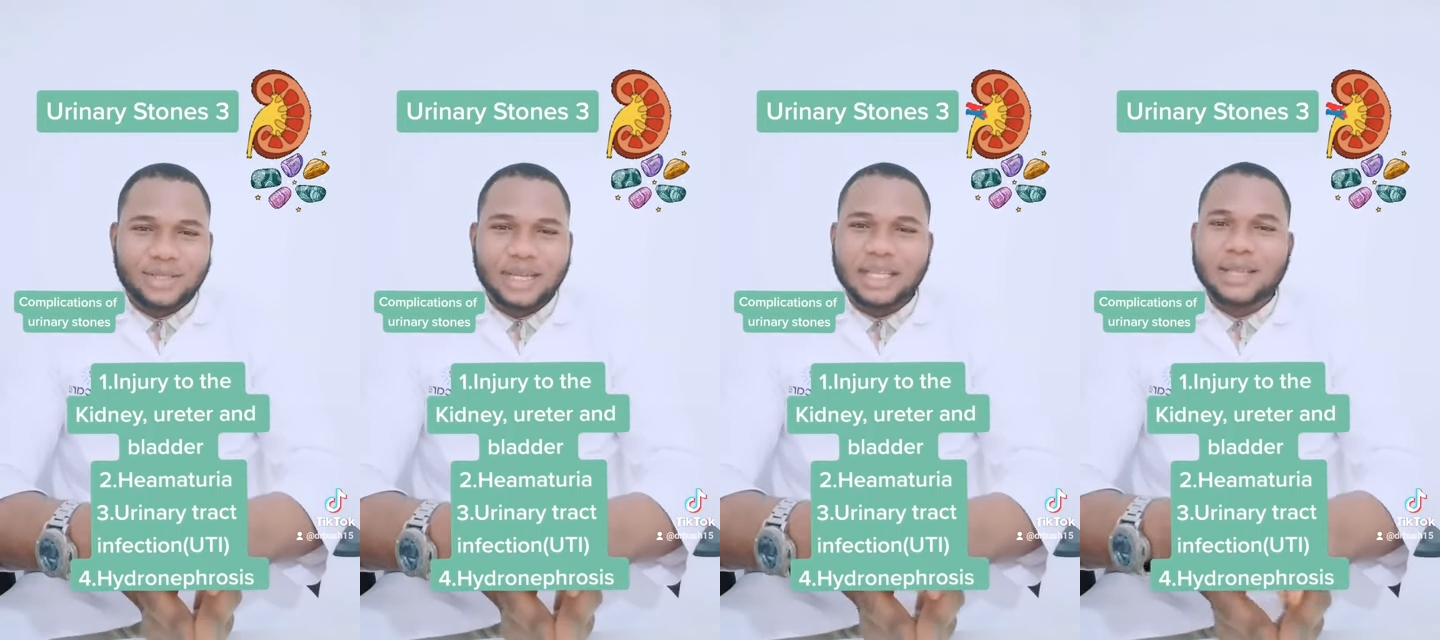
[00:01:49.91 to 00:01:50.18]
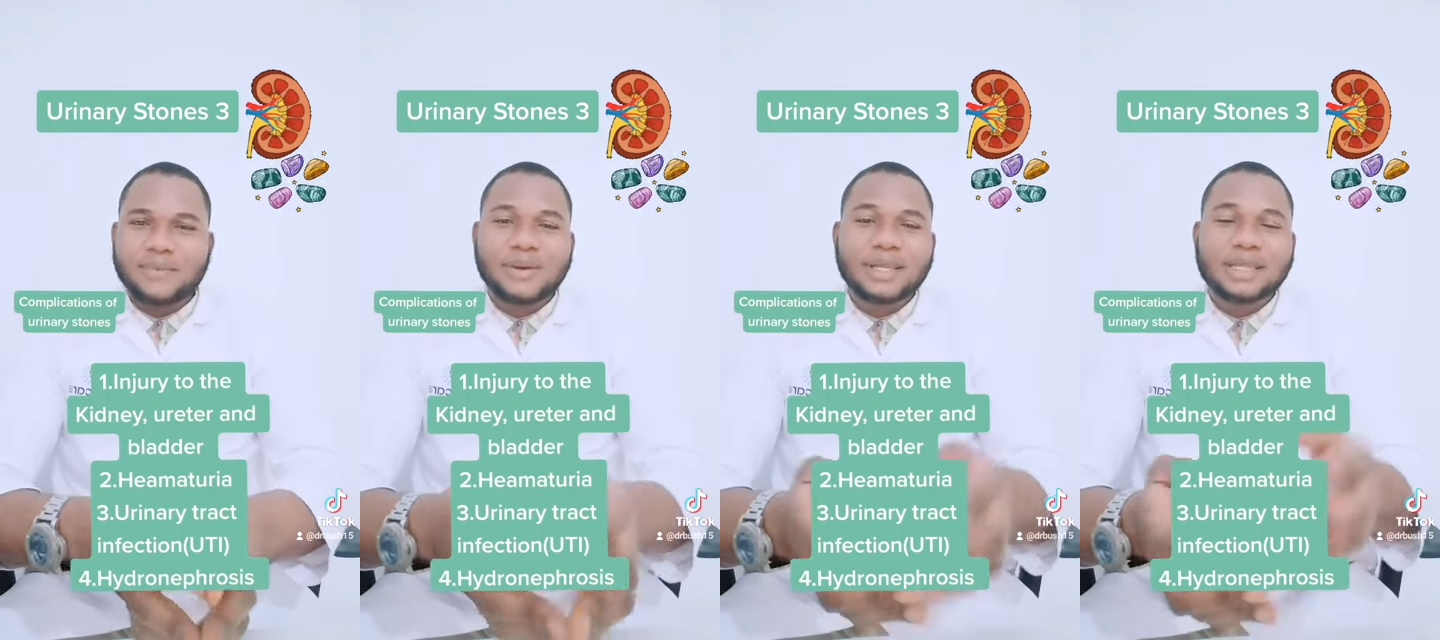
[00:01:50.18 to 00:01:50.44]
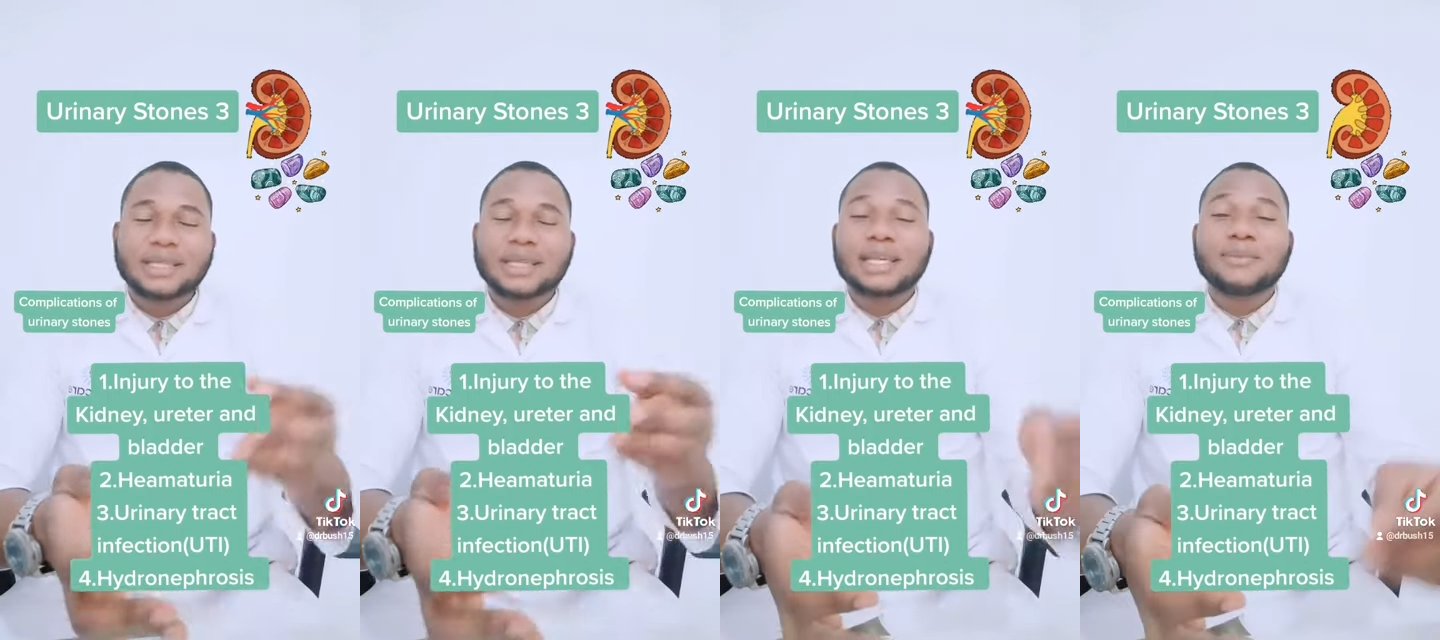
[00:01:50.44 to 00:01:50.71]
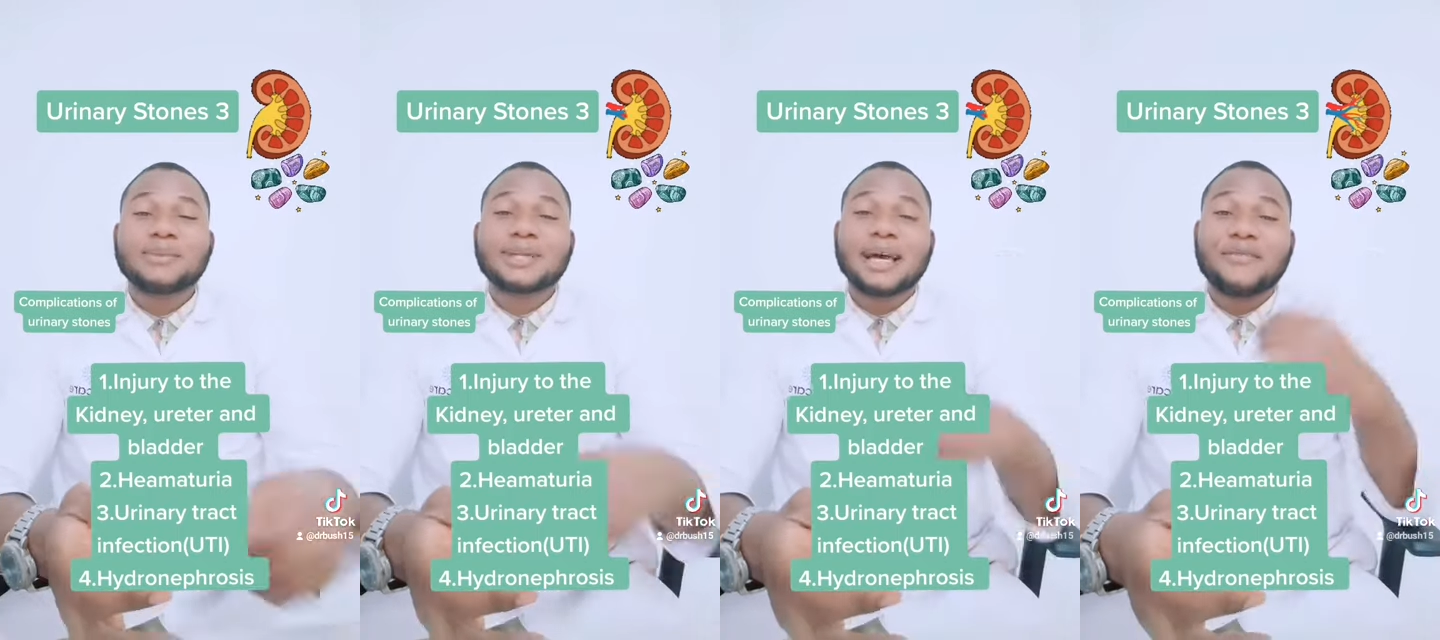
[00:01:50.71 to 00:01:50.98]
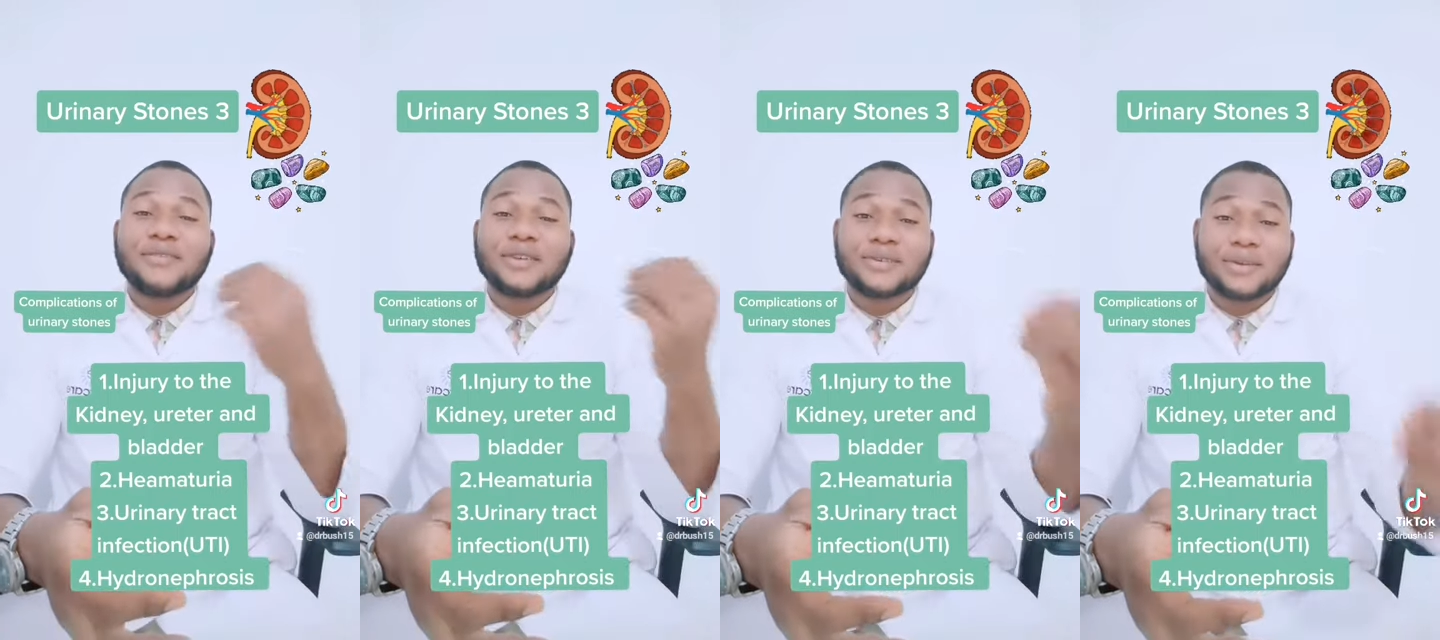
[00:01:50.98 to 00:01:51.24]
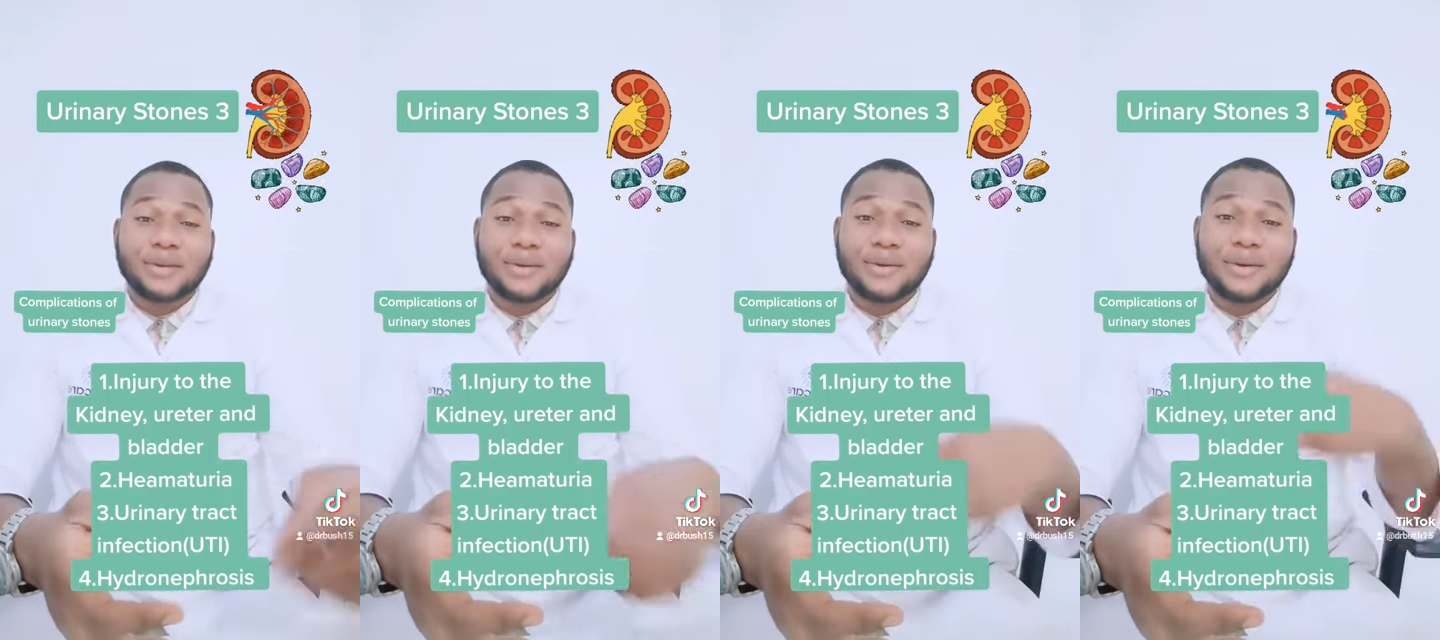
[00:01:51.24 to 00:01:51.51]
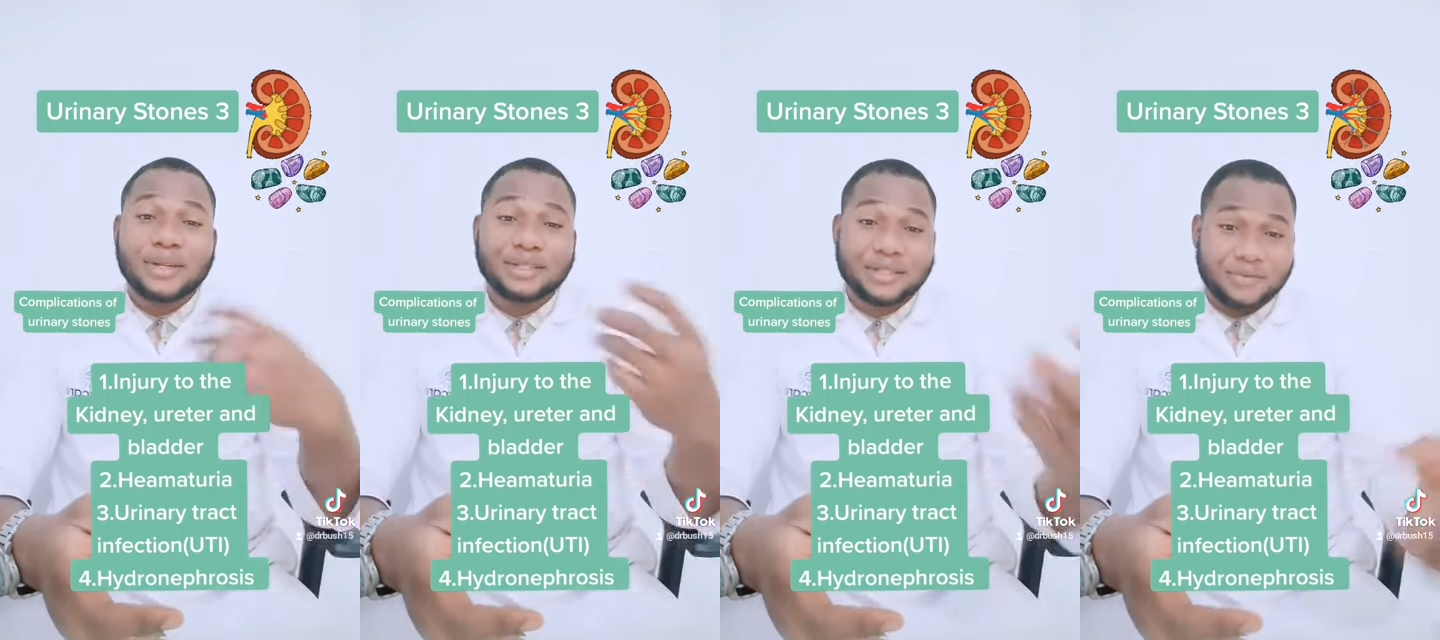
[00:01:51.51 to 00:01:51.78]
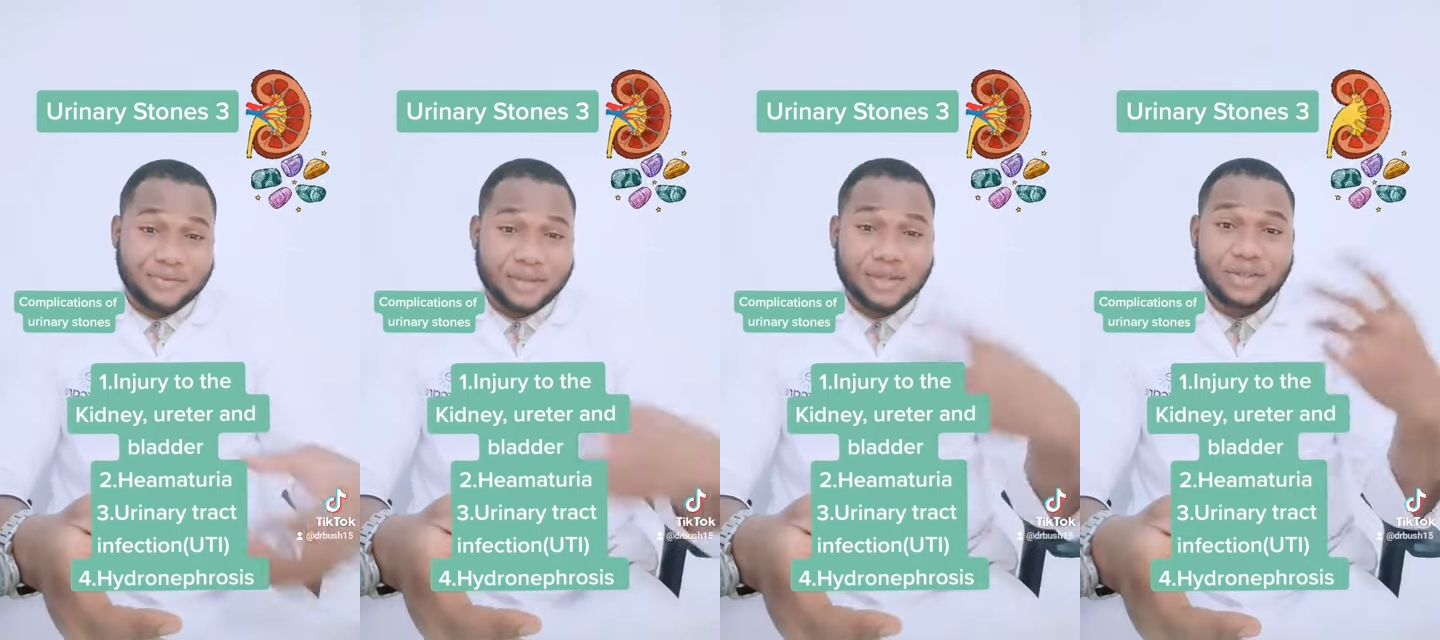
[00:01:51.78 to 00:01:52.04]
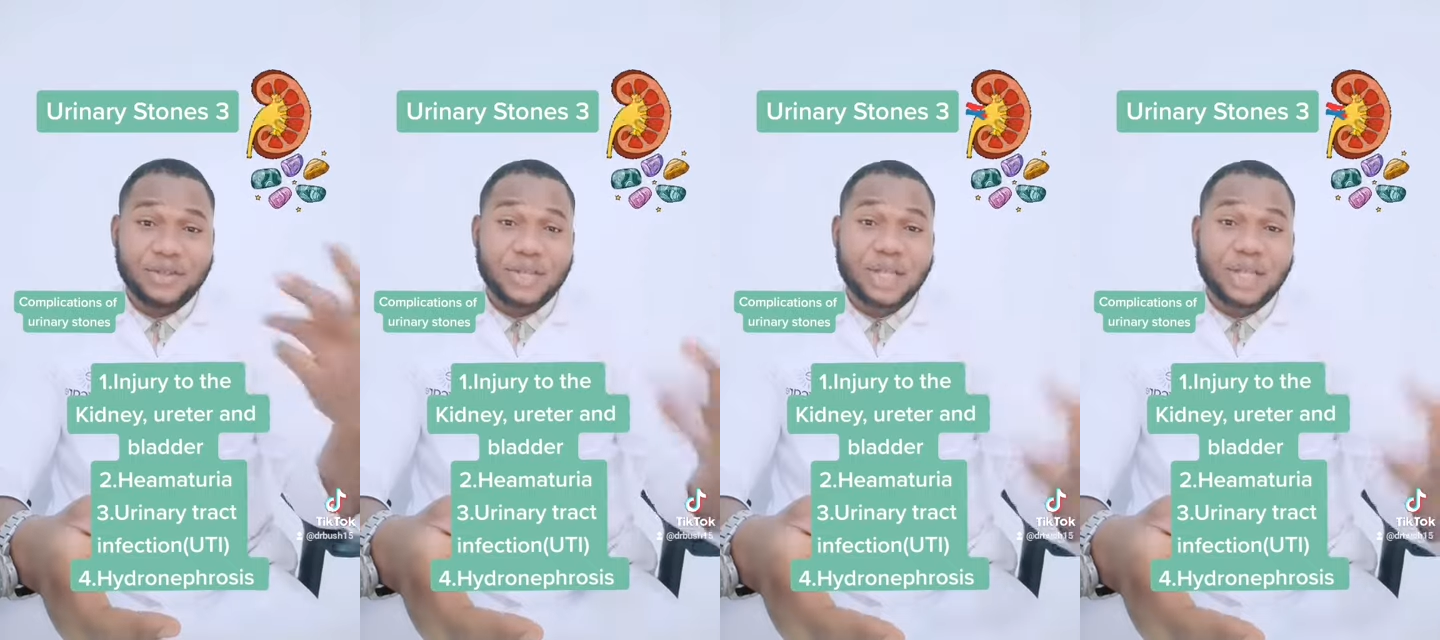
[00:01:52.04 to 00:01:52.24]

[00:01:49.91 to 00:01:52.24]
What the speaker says: and the person keeps having a recurrent infection.